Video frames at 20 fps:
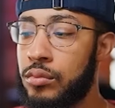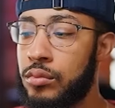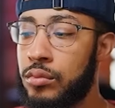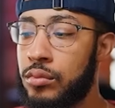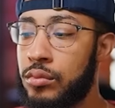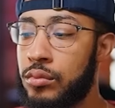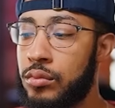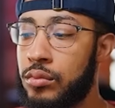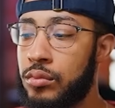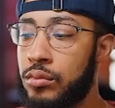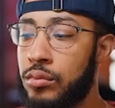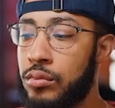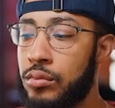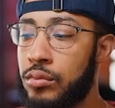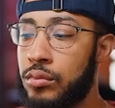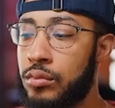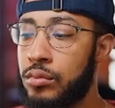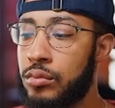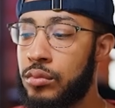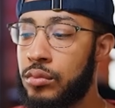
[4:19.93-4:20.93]

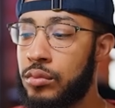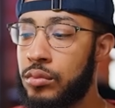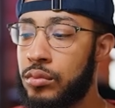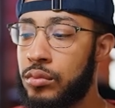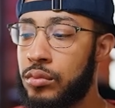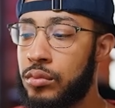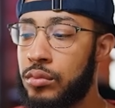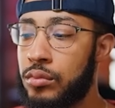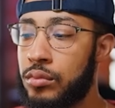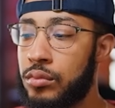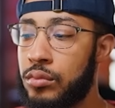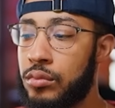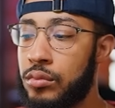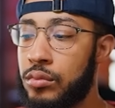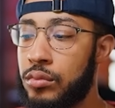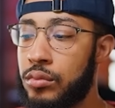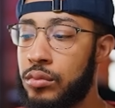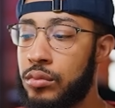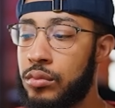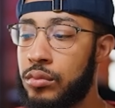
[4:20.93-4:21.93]

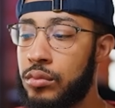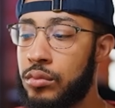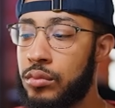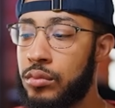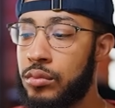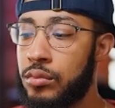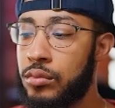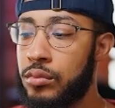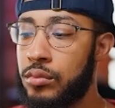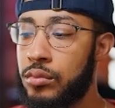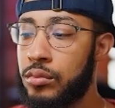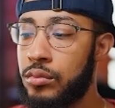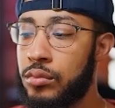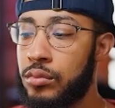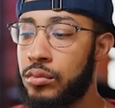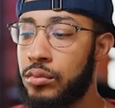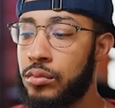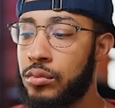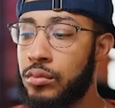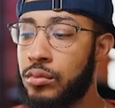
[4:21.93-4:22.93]

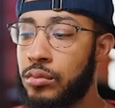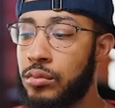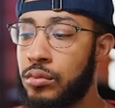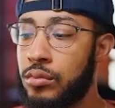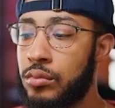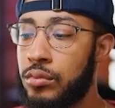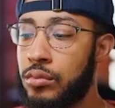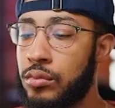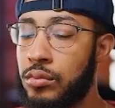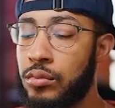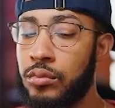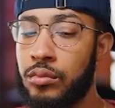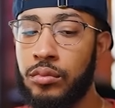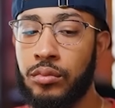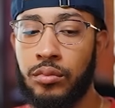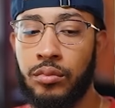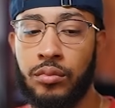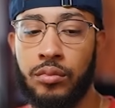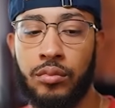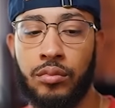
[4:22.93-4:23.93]

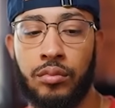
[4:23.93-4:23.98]
No words are spoken by the person on screen.